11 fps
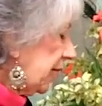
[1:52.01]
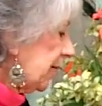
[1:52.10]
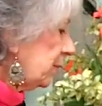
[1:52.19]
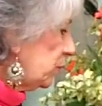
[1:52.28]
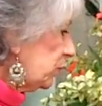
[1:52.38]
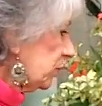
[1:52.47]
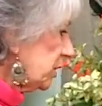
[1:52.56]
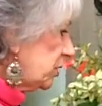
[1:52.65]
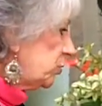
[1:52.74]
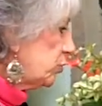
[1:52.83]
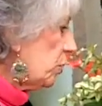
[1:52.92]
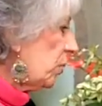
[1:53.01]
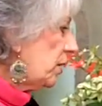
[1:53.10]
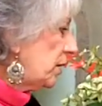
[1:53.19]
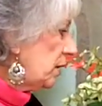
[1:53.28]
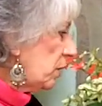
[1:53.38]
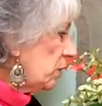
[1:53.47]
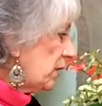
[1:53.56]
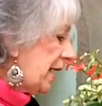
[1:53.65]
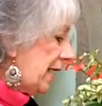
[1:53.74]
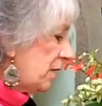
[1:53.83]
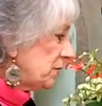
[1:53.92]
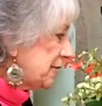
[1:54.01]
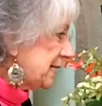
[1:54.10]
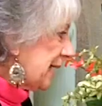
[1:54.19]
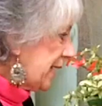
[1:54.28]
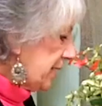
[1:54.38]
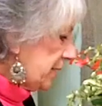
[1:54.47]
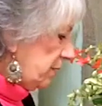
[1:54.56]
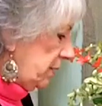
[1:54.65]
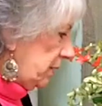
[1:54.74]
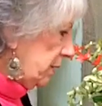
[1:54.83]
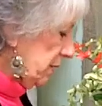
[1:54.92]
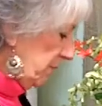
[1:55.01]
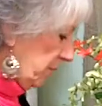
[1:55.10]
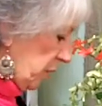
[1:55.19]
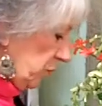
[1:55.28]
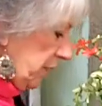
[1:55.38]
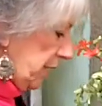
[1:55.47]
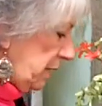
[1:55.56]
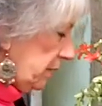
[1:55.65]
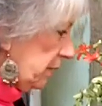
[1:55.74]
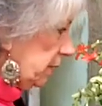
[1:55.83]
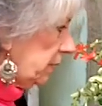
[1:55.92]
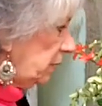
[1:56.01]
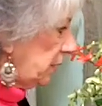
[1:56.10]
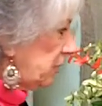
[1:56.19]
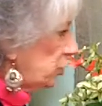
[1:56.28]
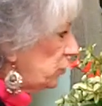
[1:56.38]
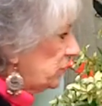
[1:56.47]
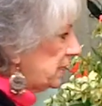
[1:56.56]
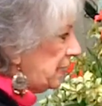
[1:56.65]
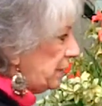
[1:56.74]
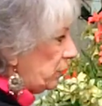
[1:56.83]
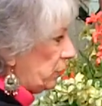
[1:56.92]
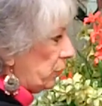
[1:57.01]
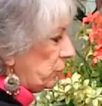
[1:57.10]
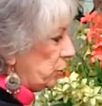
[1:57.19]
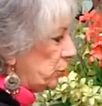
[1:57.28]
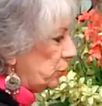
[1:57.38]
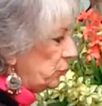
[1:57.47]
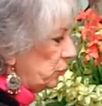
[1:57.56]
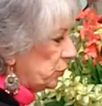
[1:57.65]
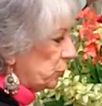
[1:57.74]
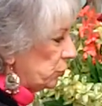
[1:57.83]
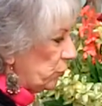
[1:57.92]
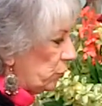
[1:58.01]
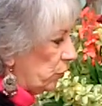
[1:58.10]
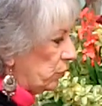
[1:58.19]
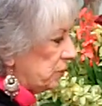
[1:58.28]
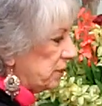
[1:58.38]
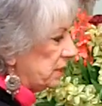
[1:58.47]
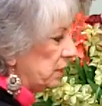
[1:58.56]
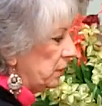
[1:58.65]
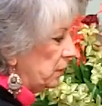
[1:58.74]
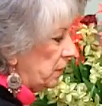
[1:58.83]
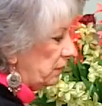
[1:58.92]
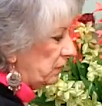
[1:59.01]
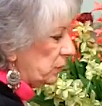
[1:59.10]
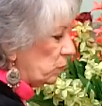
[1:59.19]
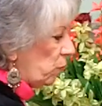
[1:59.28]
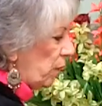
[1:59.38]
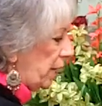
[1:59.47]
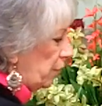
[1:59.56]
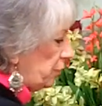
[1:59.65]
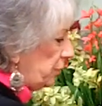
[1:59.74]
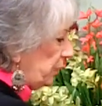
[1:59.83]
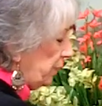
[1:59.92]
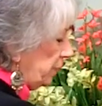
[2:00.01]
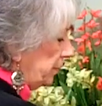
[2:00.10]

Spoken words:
I'm going to start on the outside of my wreath. As you see, there are two circles of these wired